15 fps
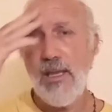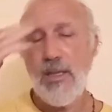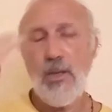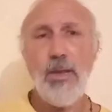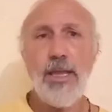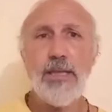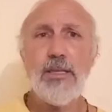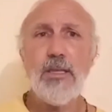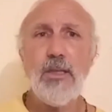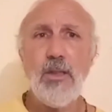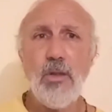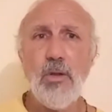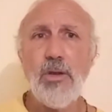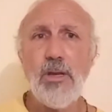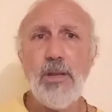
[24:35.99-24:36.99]
You get to
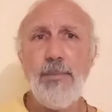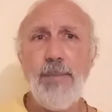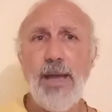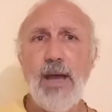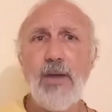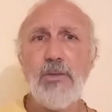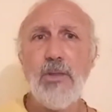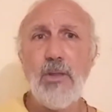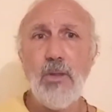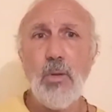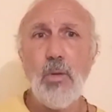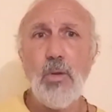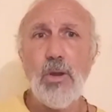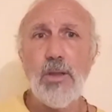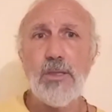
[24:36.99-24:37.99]
learn about the
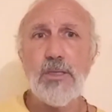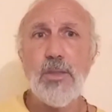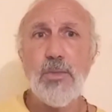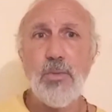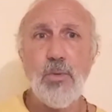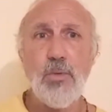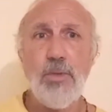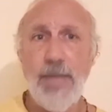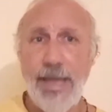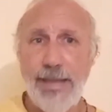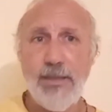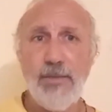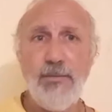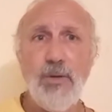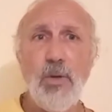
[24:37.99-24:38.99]
Lord through
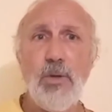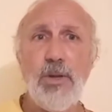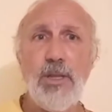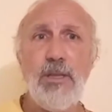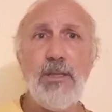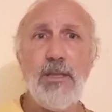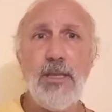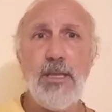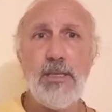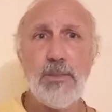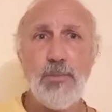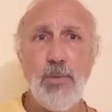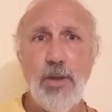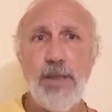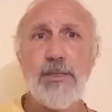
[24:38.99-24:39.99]
that devotee, his
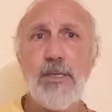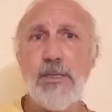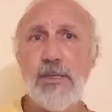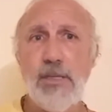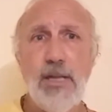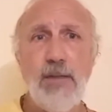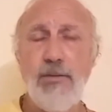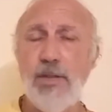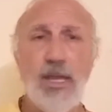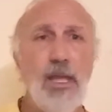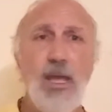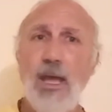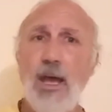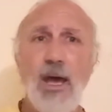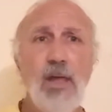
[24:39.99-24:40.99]
presence and everything.
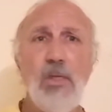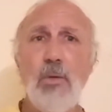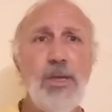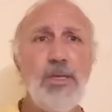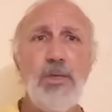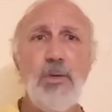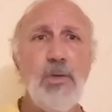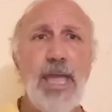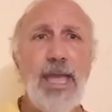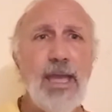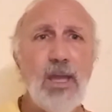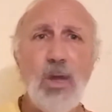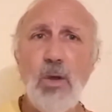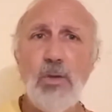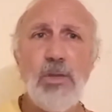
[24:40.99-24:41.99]
Otherwise you
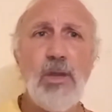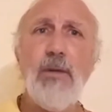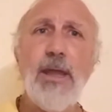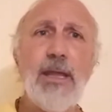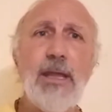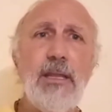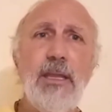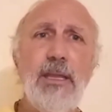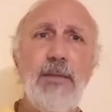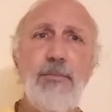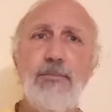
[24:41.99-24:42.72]
can't go directly.